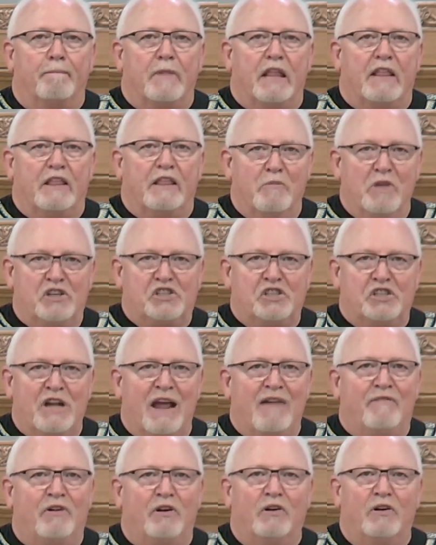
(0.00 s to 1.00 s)
The mission
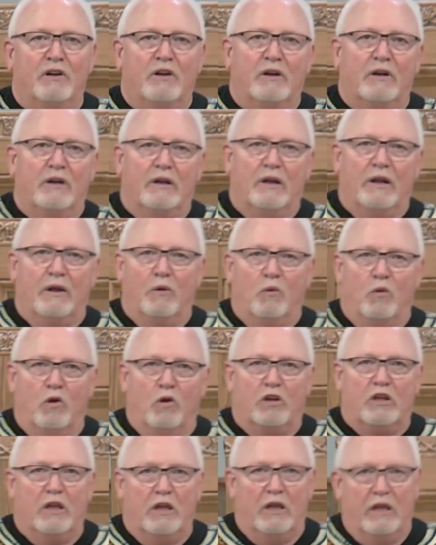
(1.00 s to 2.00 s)
effort
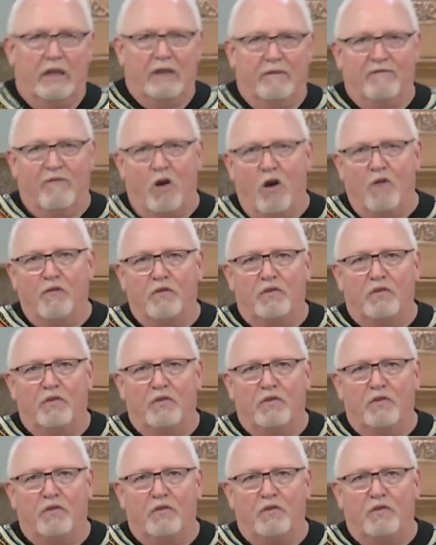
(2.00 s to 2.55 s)
will involve